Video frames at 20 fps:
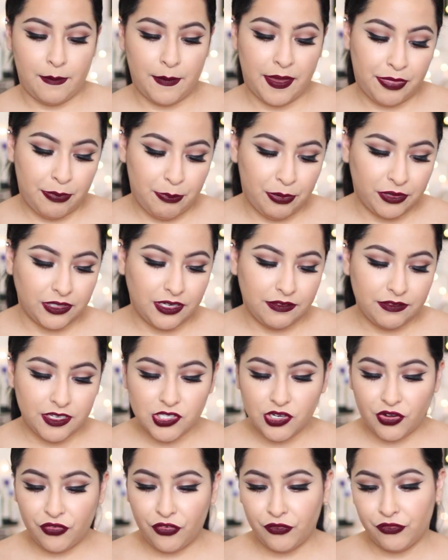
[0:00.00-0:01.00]
Um, I believe
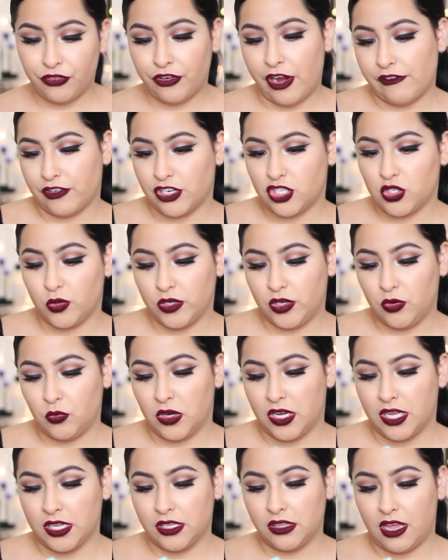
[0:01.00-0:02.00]
these are from Forever
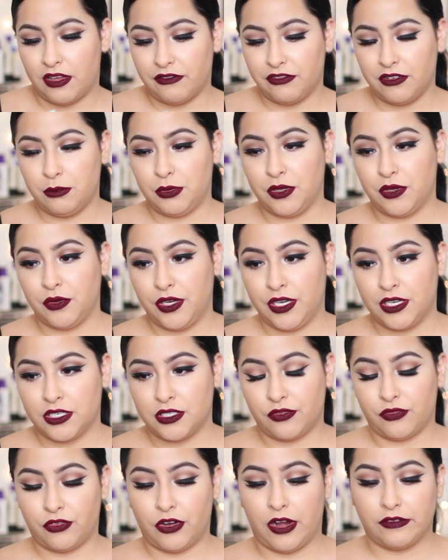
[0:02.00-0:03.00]
twenty-one. Love and Beauty
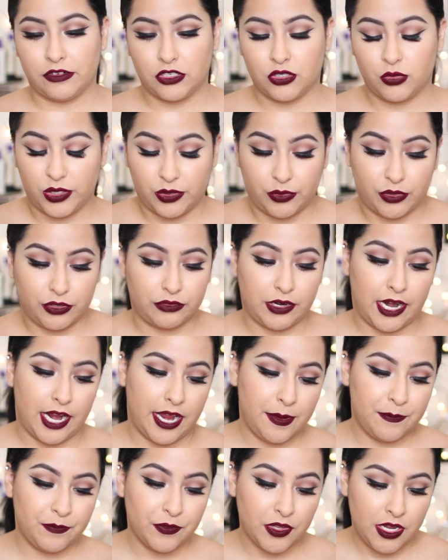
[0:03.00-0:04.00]
is Forever twenty-one,
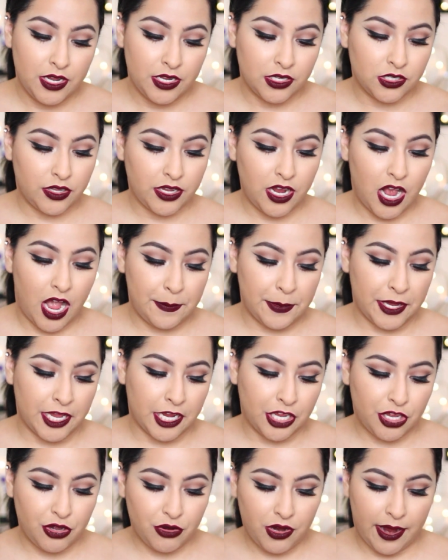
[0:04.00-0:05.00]
right? So they got me
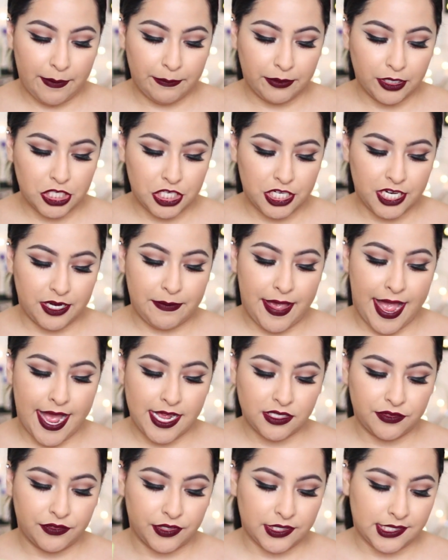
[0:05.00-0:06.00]
a cucumber sheet
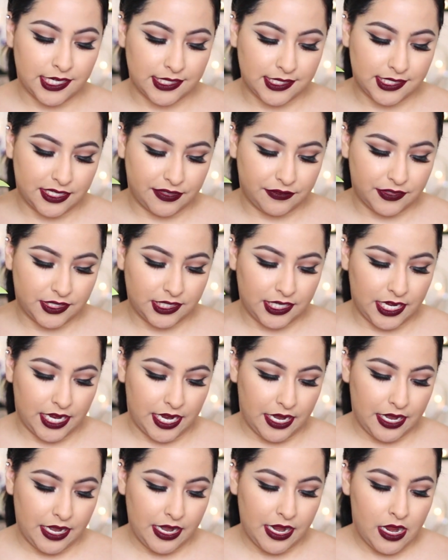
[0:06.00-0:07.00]
mask for sensitive
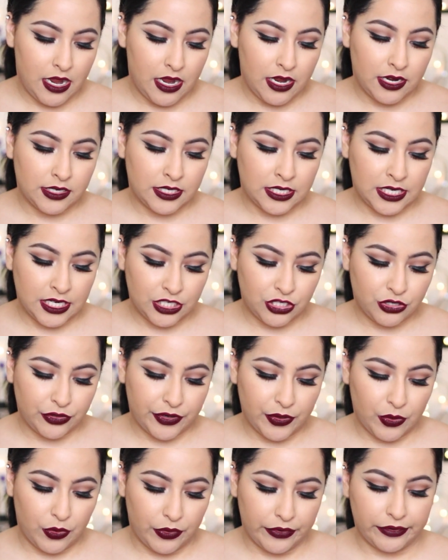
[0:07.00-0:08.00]
skin, tea
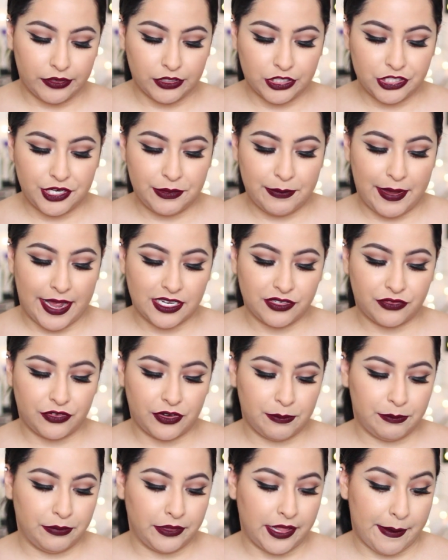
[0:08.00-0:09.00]
tree oil sheet mask
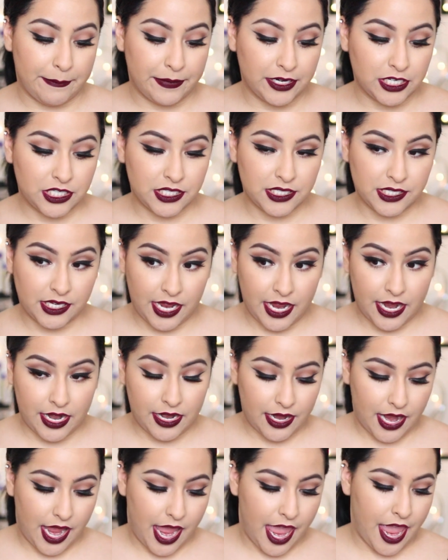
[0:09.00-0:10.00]
for blemished
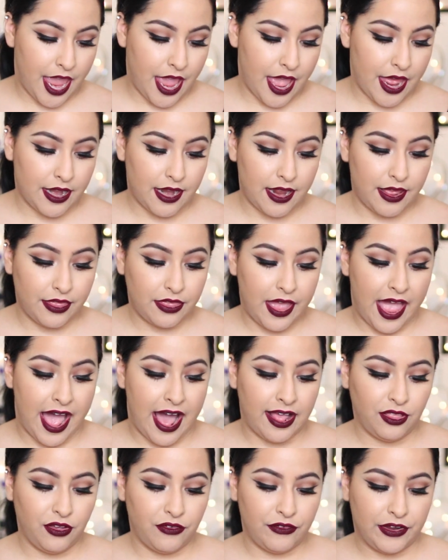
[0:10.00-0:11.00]
skin, and the
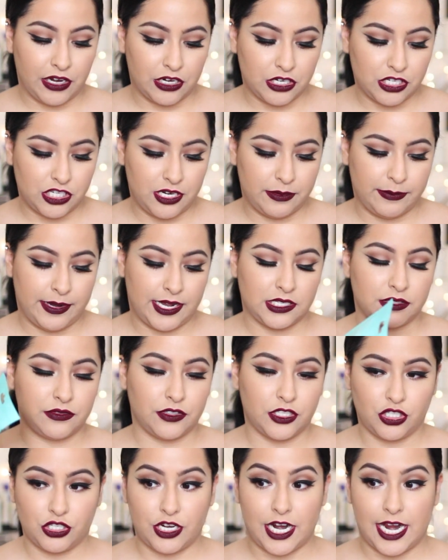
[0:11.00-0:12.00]
aloe vera sheet mask
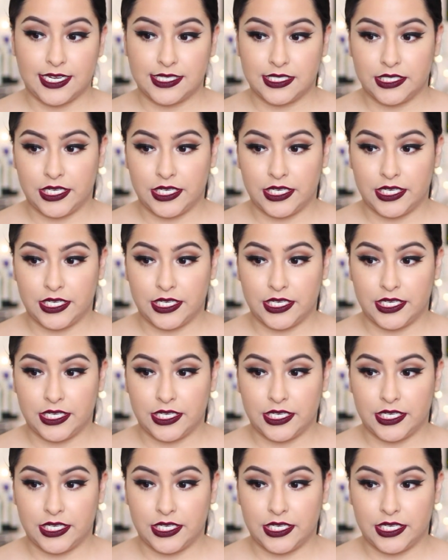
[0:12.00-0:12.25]
for dry